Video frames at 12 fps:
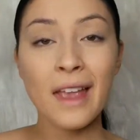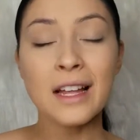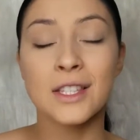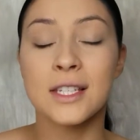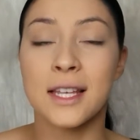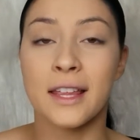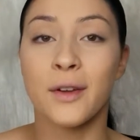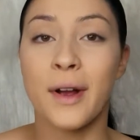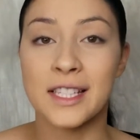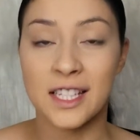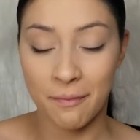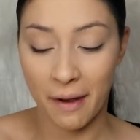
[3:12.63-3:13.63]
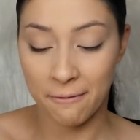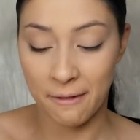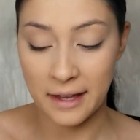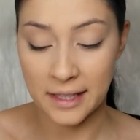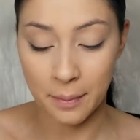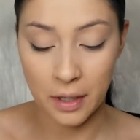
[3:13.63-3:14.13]
To set the rest of my
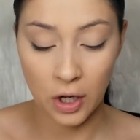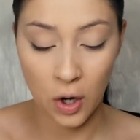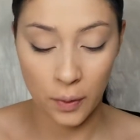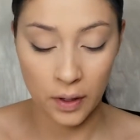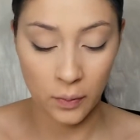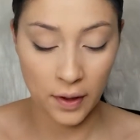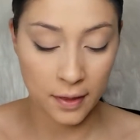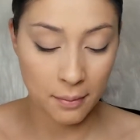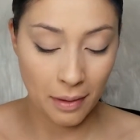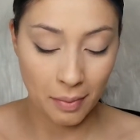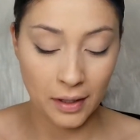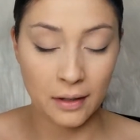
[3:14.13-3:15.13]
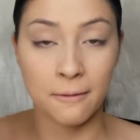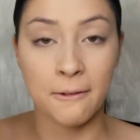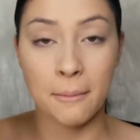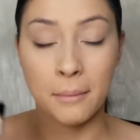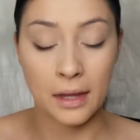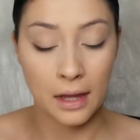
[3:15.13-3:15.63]
face, I'm going to go in with Maybelline Fit
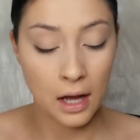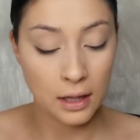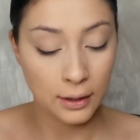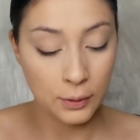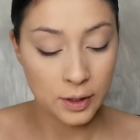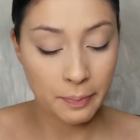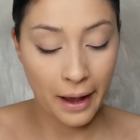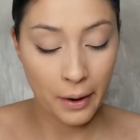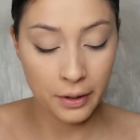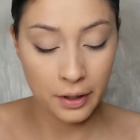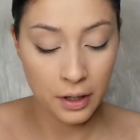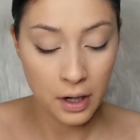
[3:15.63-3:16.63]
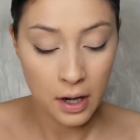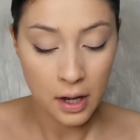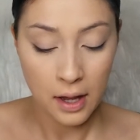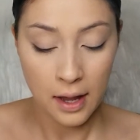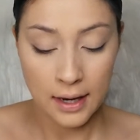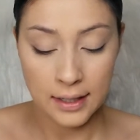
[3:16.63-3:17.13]
Me loose powder,
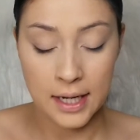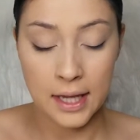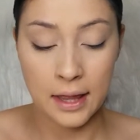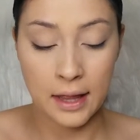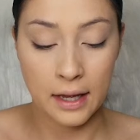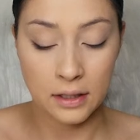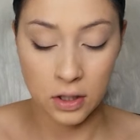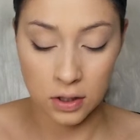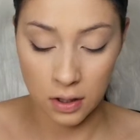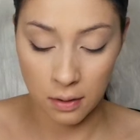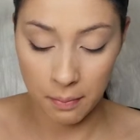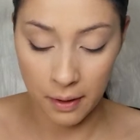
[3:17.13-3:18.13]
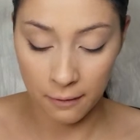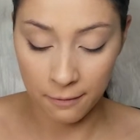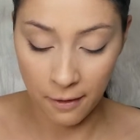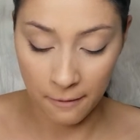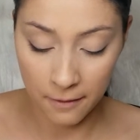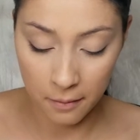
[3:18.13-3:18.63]
and taking that just on a big
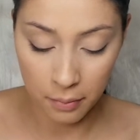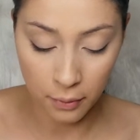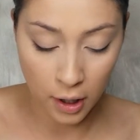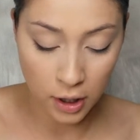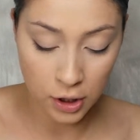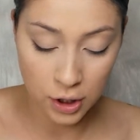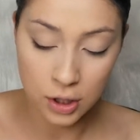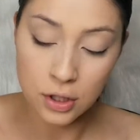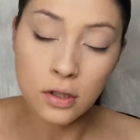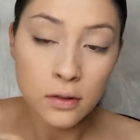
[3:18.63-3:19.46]
fluffy brush.